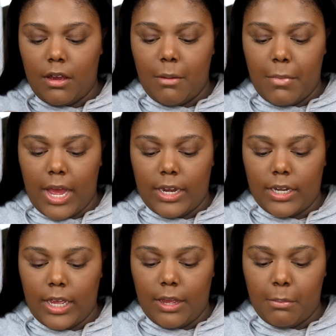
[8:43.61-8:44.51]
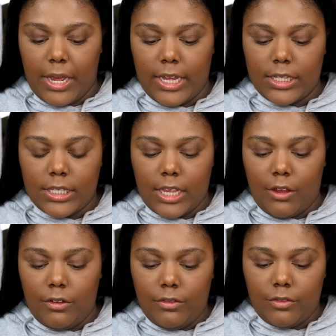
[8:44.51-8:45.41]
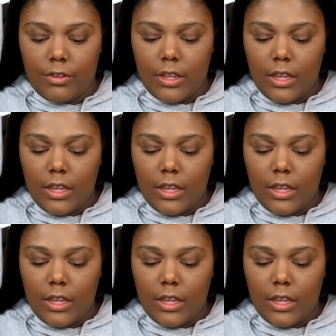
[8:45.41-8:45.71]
Amande by itself